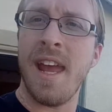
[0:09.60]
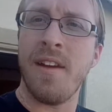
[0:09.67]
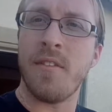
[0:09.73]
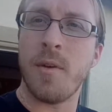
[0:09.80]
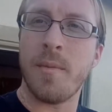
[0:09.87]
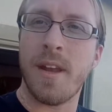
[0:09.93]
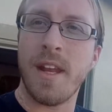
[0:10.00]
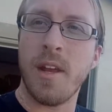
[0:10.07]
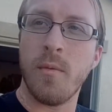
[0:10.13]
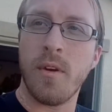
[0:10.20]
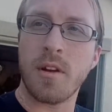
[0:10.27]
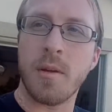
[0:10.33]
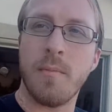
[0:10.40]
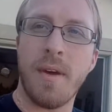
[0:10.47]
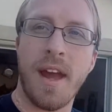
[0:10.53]
Everybody, and
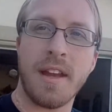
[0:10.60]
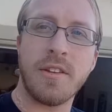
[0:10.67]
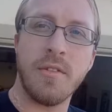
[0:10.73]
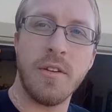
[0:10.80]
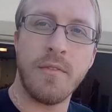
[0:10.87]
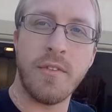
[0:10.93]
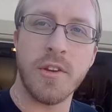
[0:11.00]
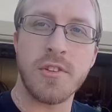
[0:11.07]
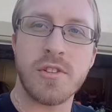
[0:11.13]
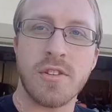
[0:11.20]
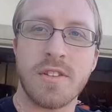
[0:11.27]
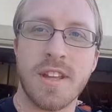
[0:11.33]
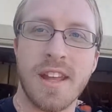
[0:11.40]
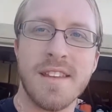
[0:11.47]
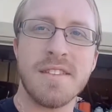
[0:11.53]
welcome back to
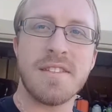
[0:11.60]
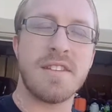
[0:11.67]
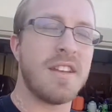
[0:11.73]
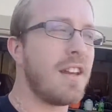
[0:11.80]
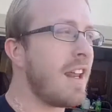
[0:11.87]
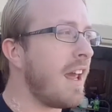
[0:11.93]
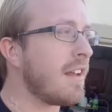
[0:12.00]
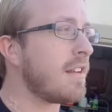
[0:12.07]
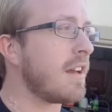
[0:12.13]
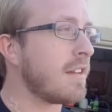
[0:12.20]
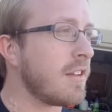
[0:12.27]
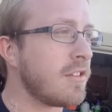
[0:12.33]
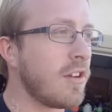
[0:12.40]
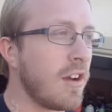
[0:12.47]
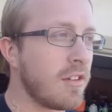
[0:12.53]
INfutureTENSE. Today I'd
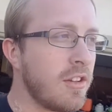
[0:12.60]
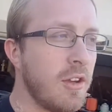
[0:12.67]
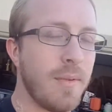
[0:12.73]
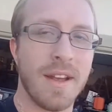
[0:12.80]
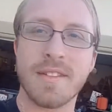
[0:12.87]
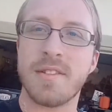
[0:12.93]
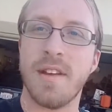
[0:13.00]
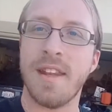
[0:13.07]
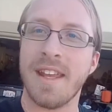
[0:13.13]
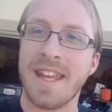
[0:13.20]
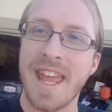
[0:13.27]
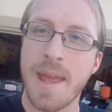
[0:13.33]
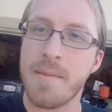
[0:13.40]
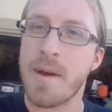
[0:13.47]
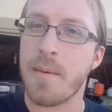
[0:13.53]
like to talk to you about something
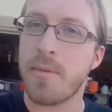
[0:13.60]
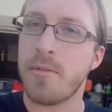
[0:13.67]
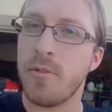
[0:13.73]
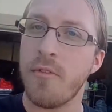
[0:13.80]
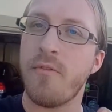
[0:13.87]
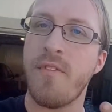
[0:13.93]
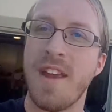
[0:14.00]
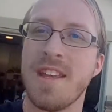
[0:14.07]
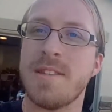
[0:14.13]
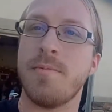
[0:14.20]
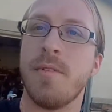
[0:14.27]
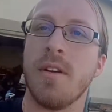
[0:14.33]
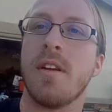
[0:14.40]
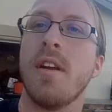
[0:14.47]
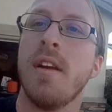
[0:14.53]
that came up through
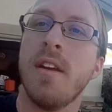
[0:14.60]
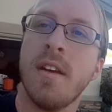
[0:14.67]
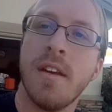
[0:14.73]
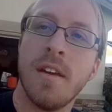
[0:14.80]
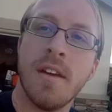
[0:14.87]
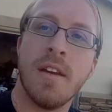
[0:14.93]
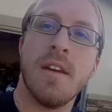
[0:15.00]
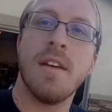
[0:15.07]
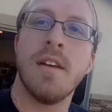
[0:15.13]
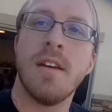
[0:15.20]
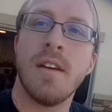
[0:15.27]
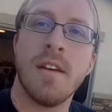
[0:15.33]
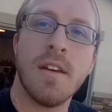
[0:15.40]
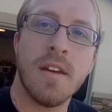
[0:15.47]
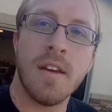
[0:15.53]
Facebook.
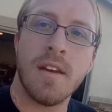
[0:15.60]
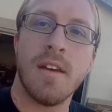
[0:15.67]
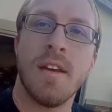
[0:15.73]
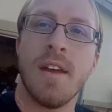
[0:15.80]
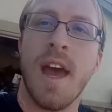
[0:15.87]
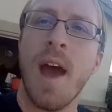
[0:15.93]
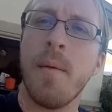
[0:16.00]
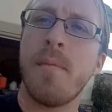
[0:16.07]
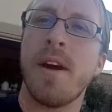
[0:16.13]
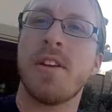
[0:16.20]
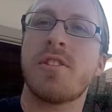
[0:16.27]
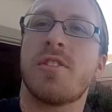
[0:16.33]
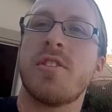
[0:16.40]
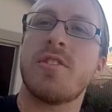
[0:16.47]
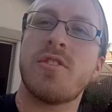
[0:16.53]
How
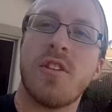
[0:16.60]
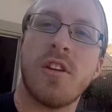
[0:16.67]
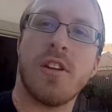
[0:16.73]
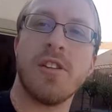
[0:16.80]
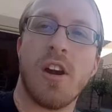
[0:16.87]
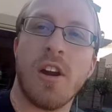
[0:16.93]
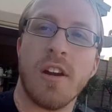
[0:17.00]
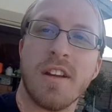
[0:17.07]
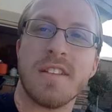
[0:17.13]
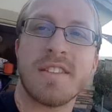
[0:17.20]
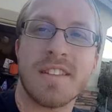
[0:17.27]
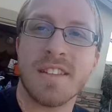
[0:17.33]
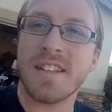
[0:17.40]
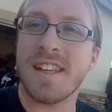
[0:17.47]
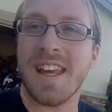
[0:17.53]
much should an
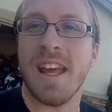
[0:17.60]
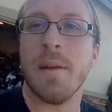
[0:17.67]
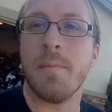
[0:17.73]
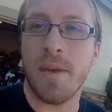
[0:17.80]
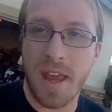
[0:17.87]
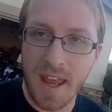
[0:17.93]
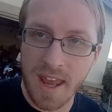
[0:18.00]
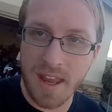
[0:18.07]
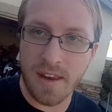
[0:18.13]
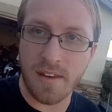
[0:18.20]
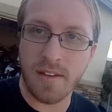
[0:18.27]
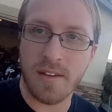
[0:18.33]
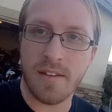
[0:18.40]
artist get paid?